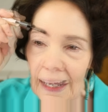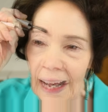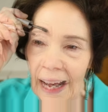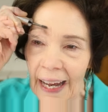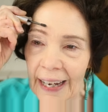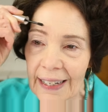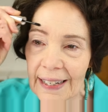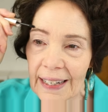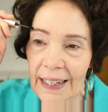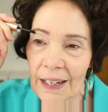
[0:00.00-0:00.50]

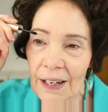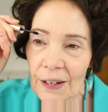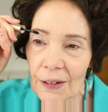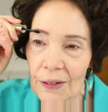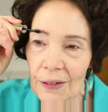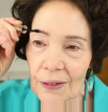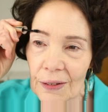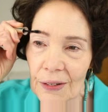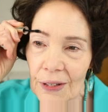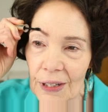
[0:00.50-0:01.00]
I did
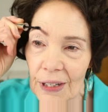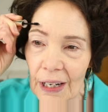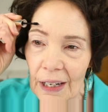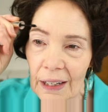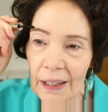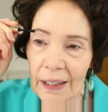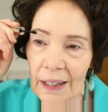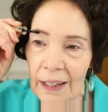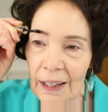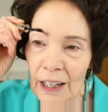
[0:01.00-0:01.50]
use
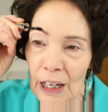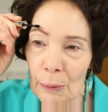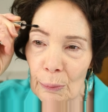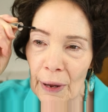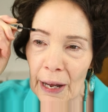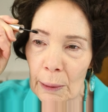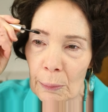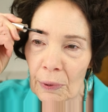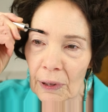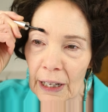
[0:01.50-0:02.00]
the
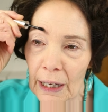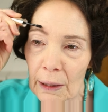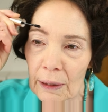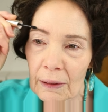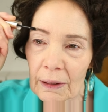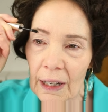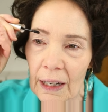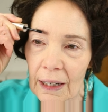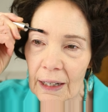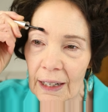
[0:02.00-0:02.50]

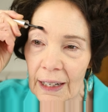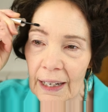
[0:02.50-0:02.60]
Maybelline